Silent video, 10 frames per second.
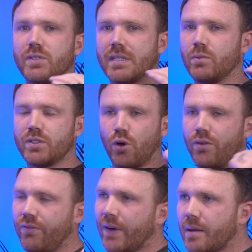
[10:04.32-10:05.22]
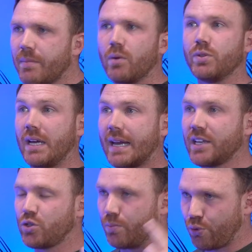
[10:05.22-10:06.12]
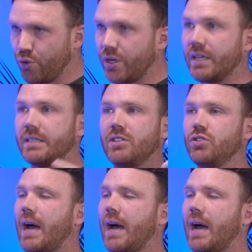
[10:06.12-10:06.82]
was it on Figma? Was it an actual product? Did you